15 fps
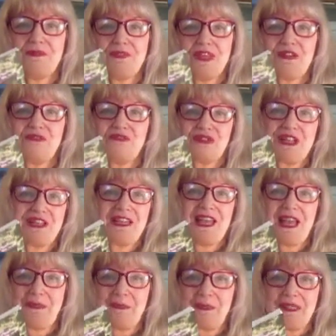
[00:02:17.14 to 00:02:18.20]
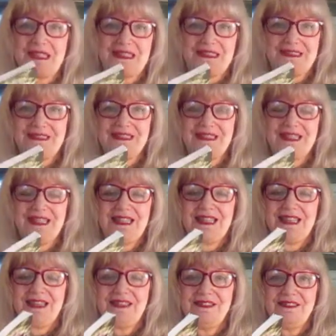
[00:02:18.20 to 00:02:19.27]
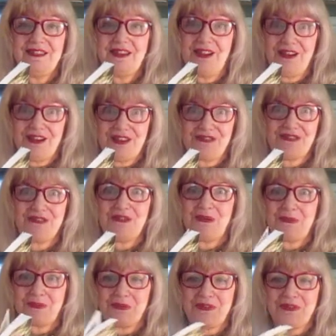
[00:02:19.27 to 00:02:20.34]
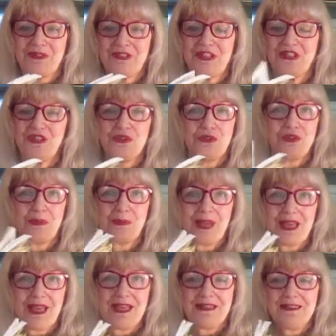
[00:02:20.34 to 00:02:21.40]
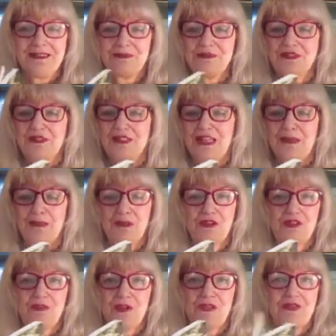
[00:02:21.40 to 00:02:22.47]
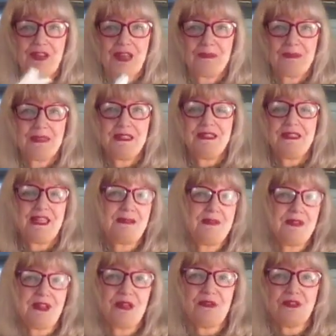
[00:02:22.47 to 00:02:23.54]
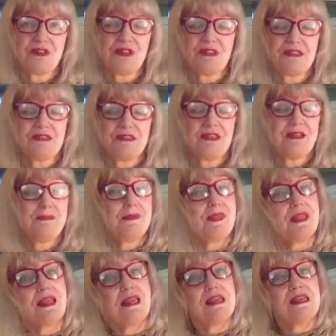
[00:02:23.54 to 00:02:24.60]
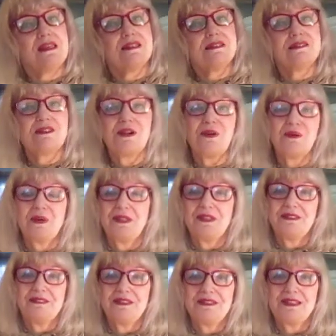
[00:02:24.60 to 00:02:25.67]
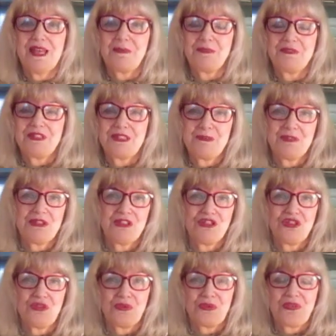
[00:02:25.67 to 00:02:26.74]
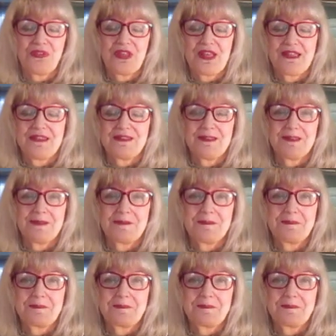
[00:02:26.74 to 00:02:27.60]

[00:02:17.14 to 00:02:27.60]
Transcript: that real happening that I grew up with. And I knew the man. He was a neighbour of my family. He came to the house all the time. So this happened to him in his youth, and